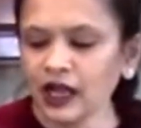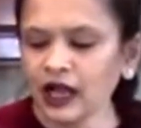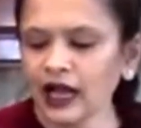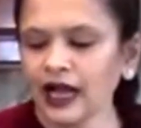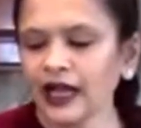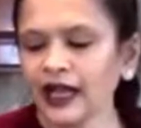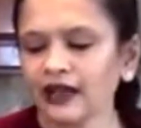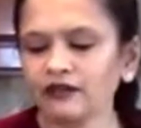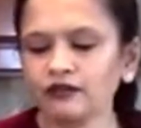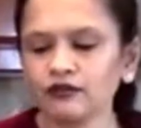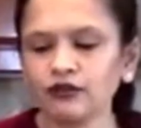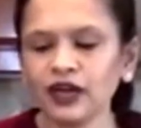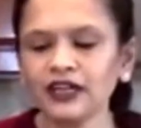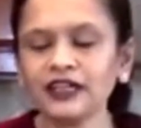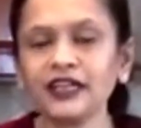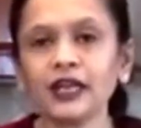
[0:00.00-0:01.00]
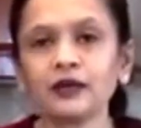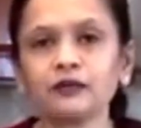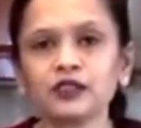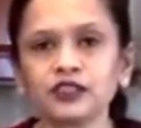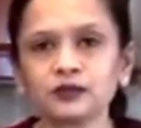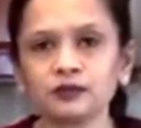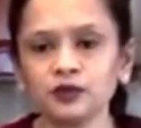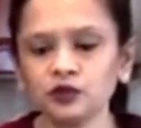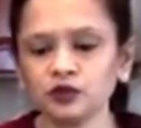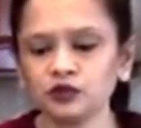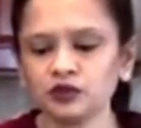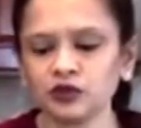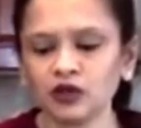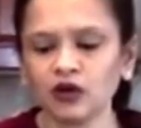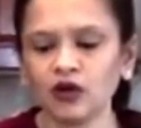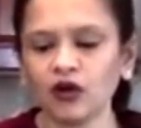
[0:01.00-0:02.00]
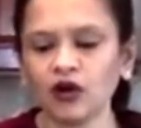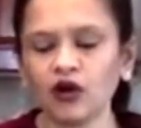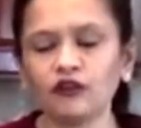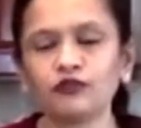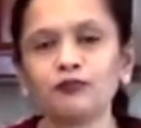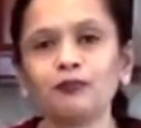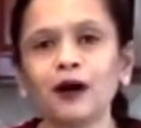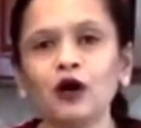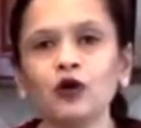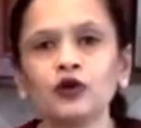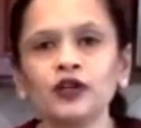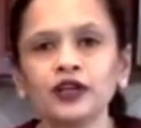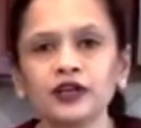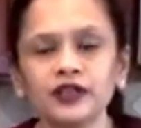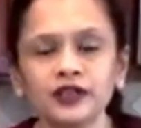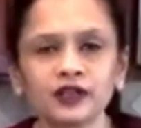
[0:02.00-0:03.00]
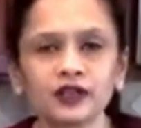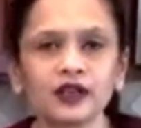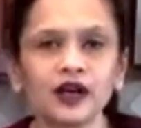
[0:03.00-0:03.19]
I have 1 tablespoon of powdered